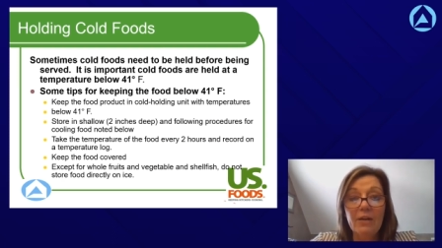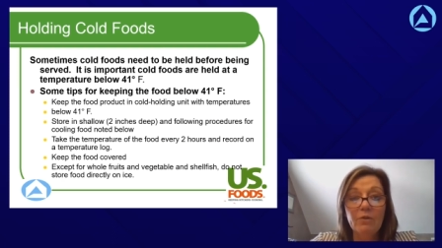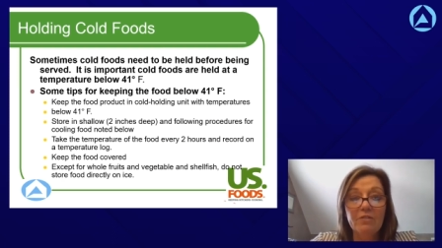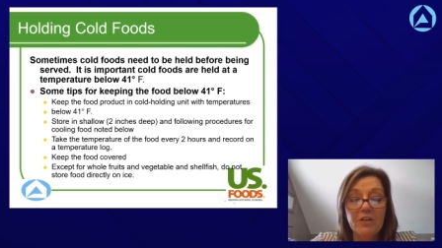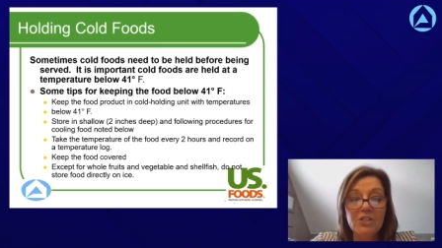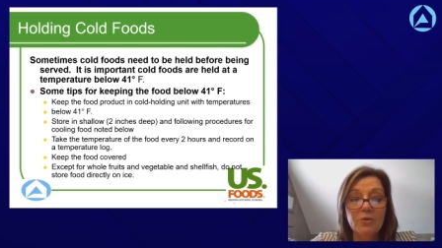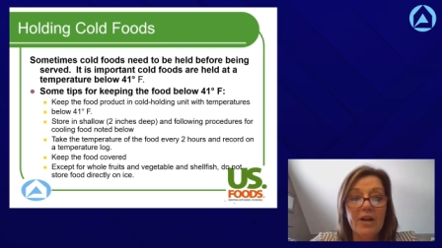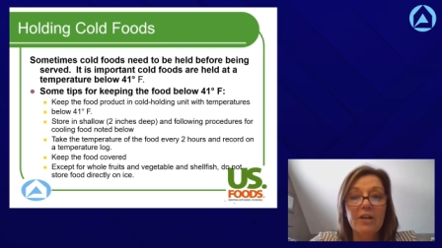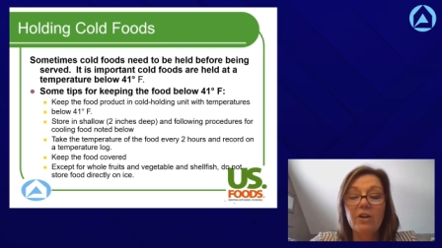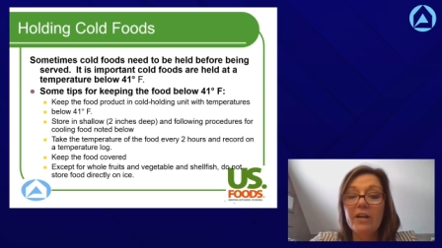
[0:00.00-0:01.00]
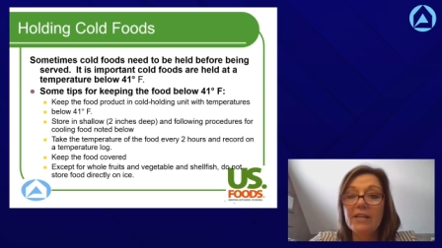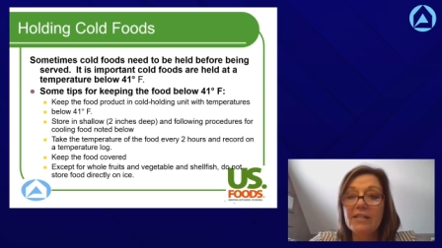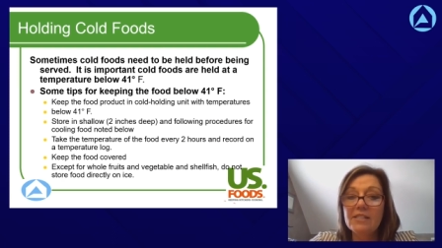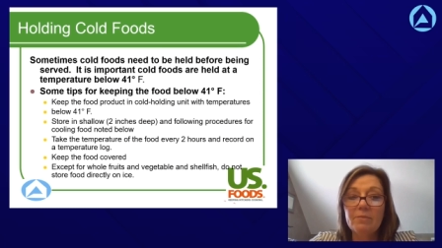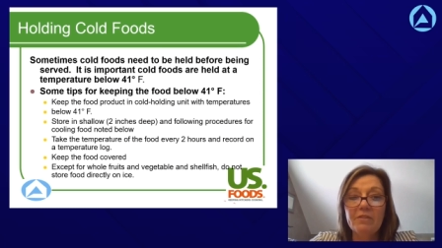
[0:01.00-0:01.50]
refrigerator, it
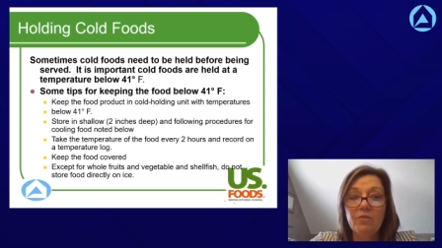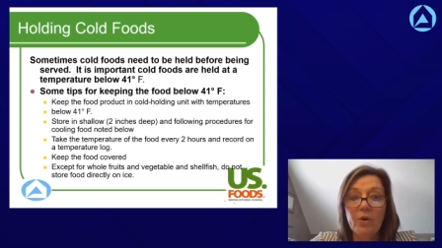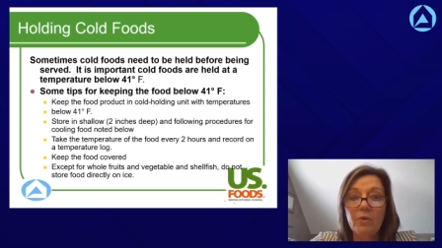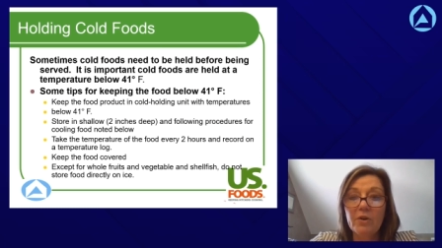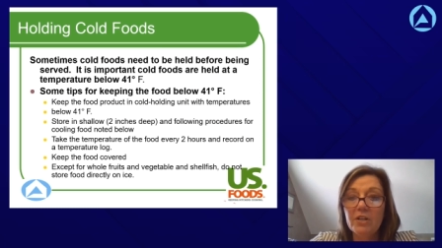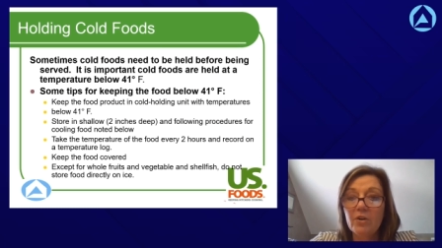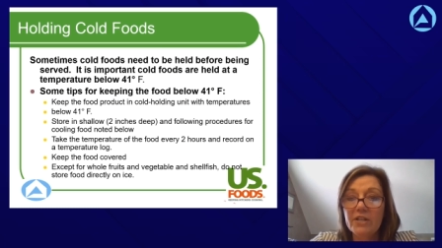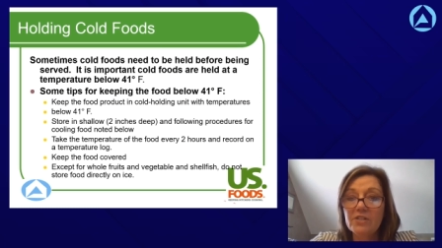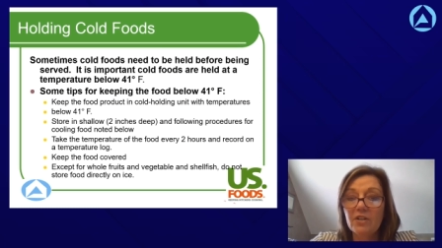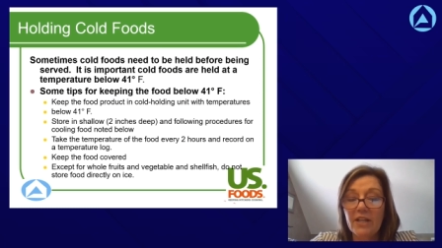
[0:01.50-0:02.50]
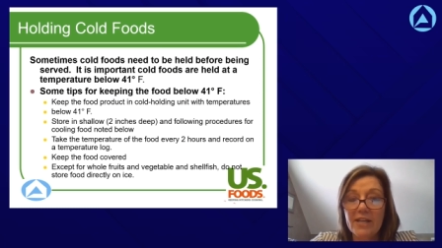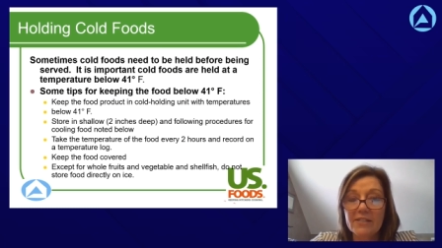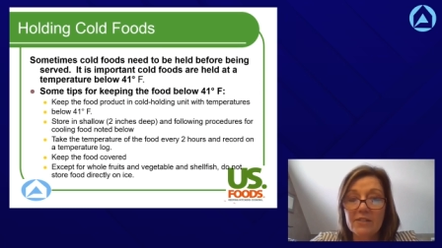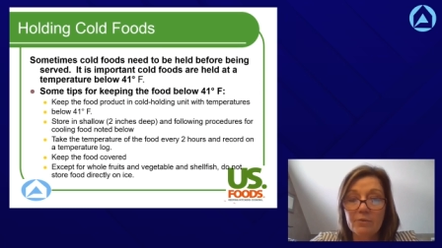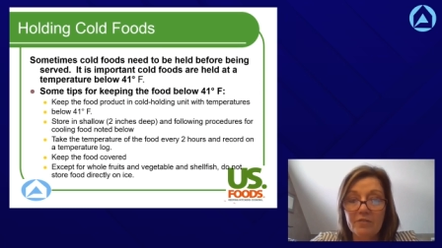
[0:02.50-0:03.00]
needs to be 41 degrees or
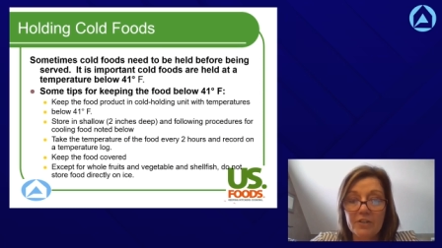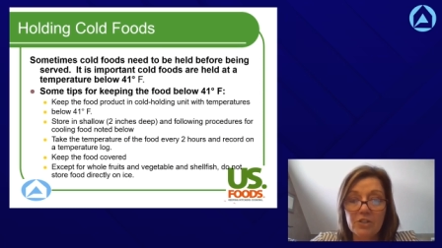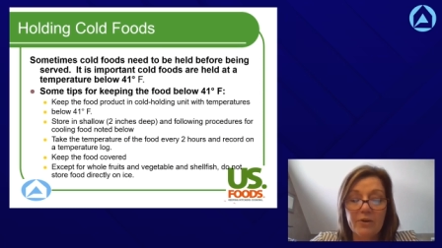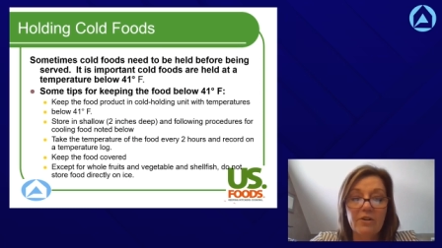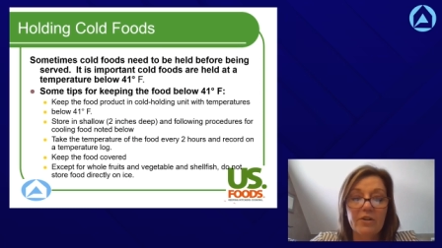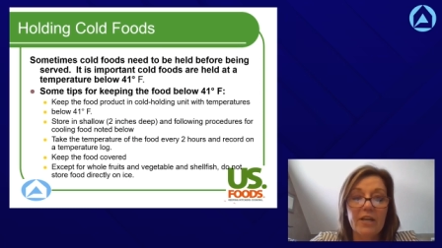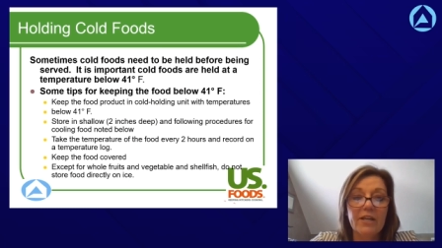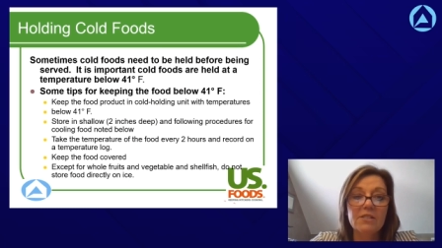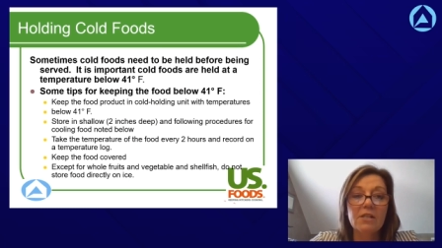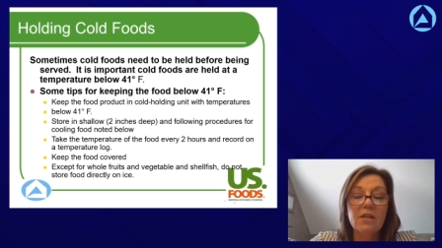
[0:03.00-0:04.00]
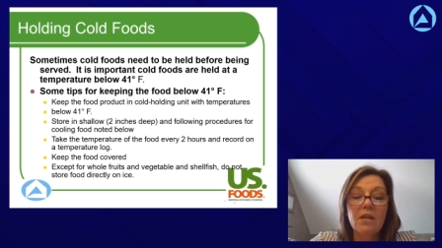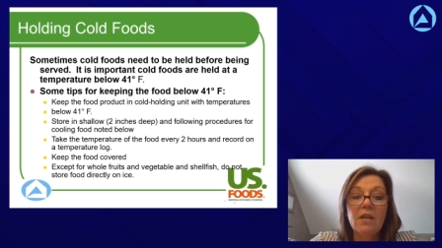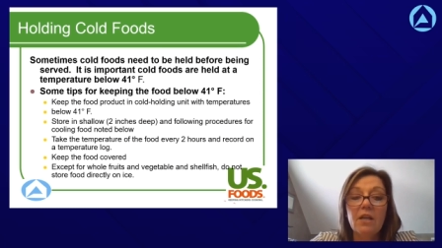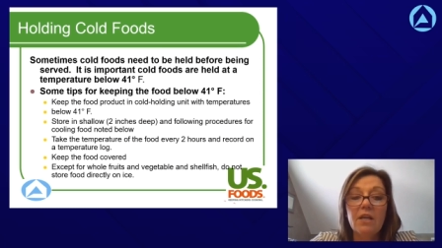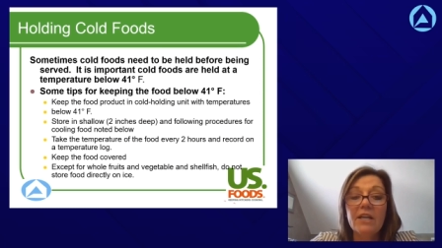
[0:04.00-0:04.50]
less, the refrigerator does,
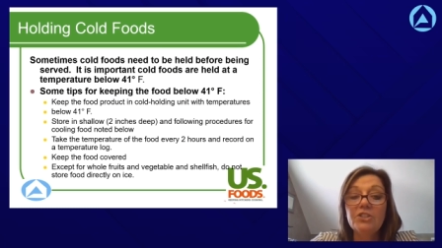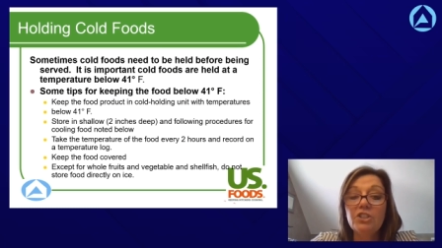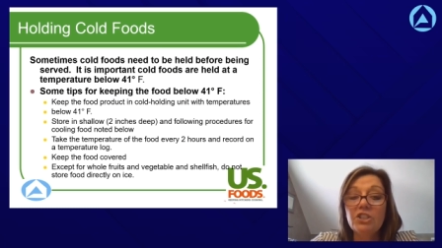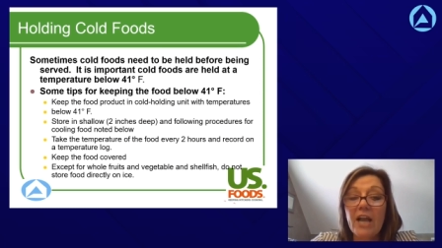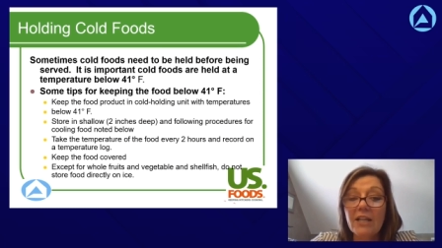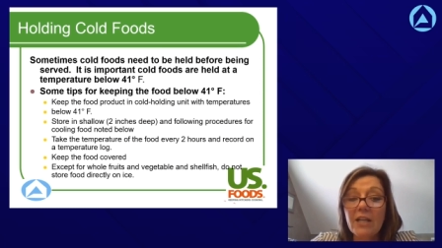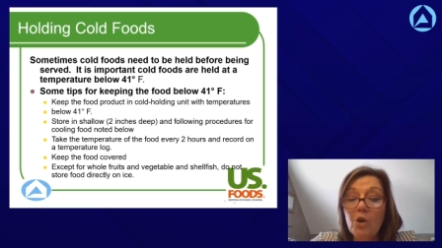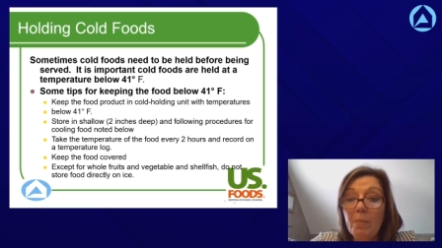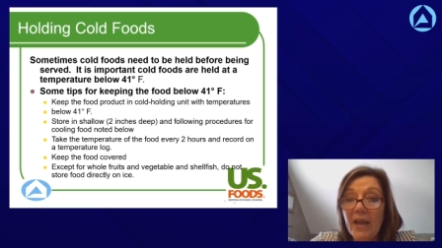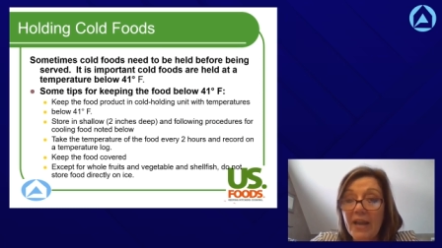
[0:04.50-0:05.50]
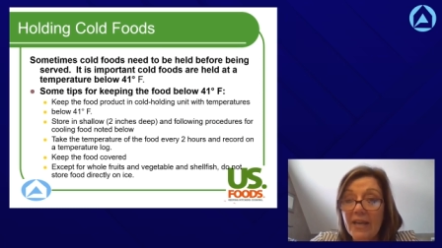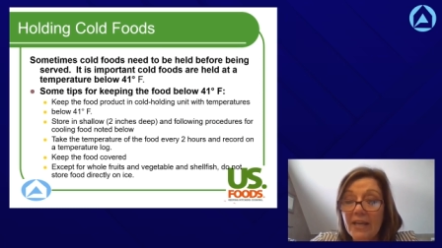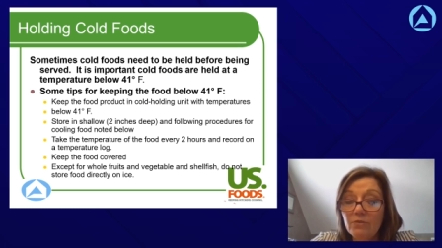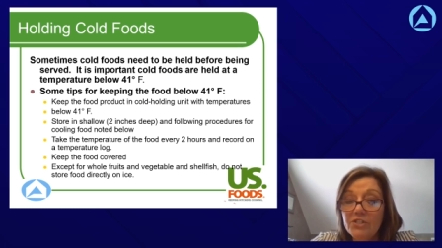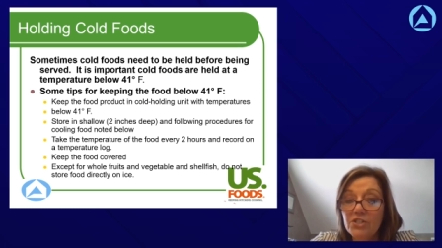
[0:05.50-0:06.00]
in a shallow
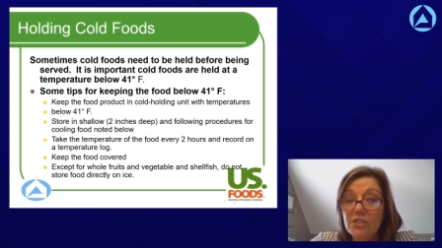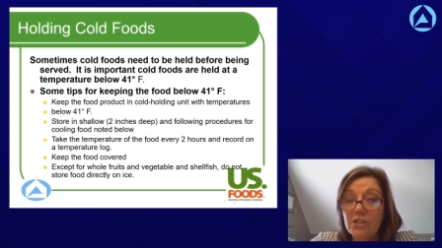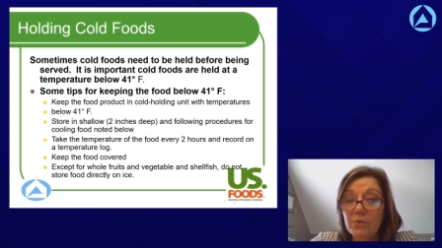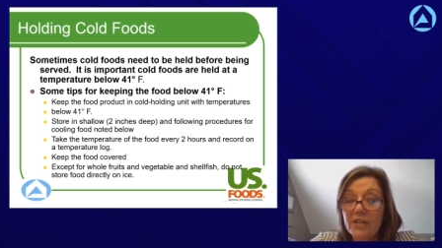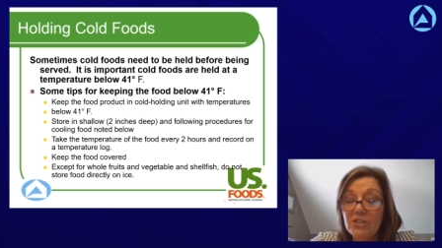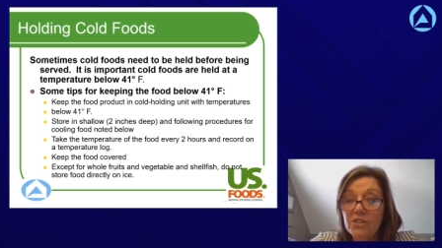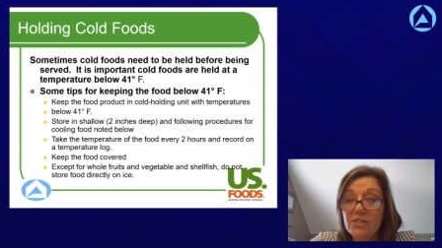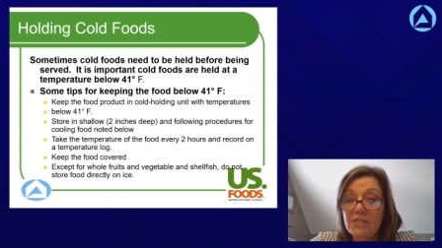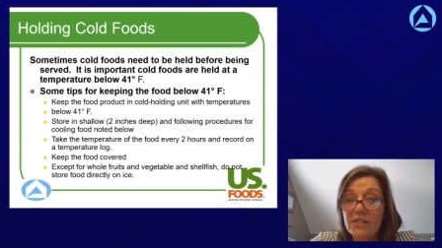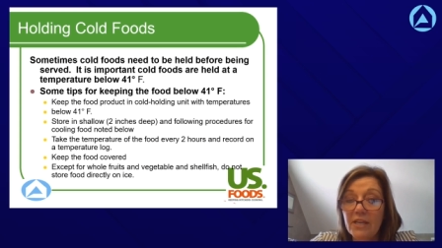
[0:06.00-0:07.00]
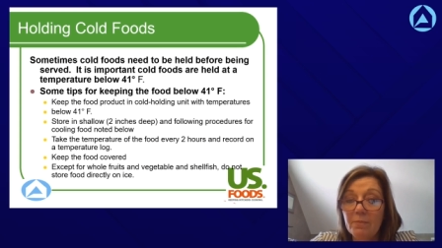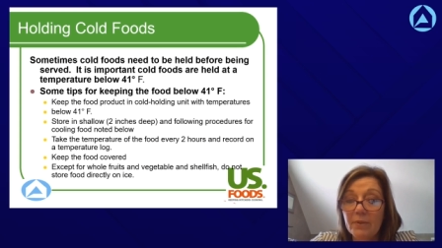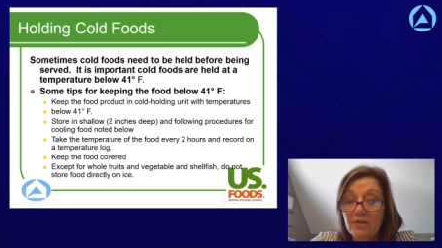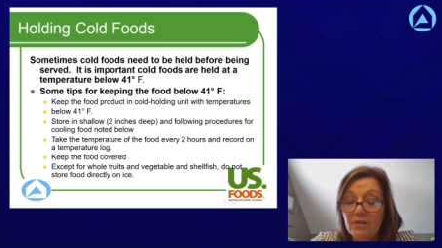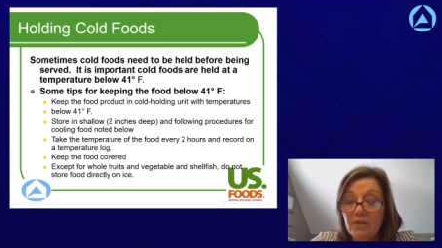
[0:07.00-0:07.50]
pan, which is 2 inches deep
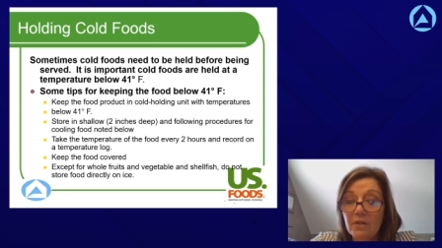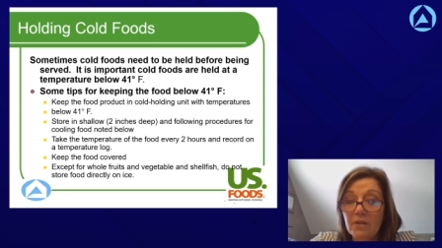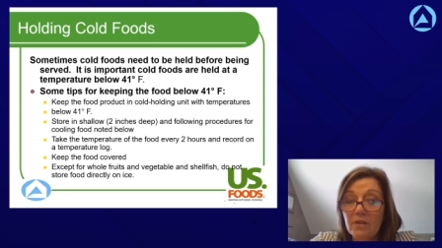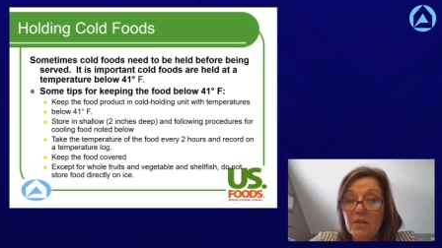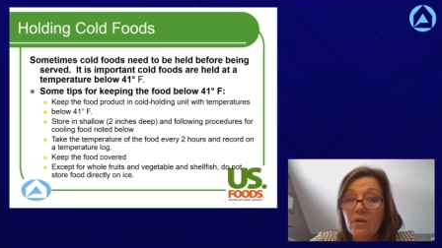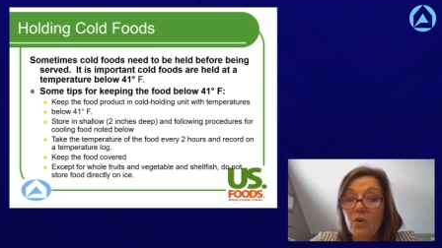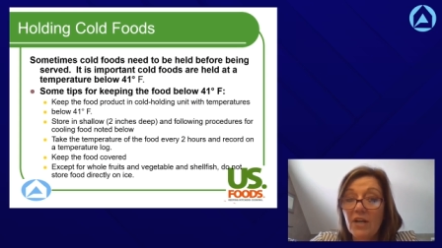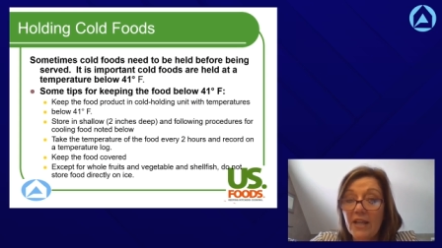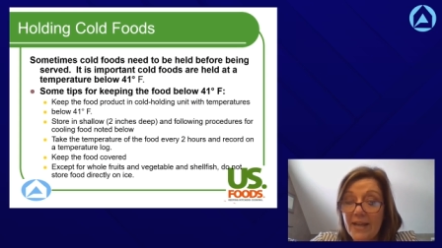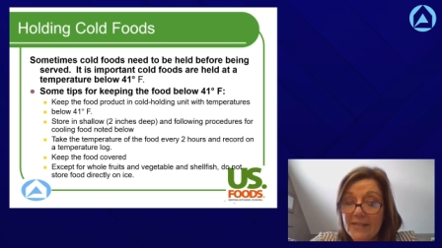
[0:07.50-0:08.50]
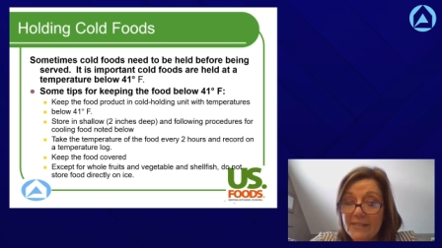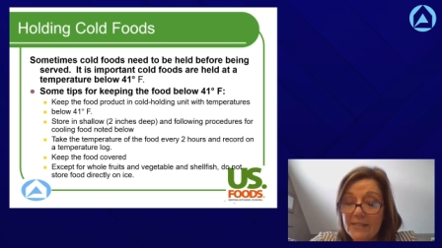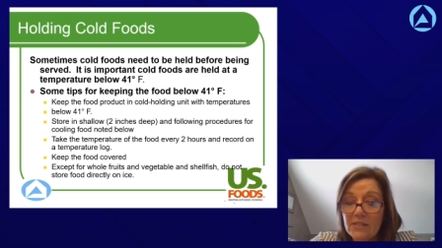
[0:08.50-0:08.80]
or less.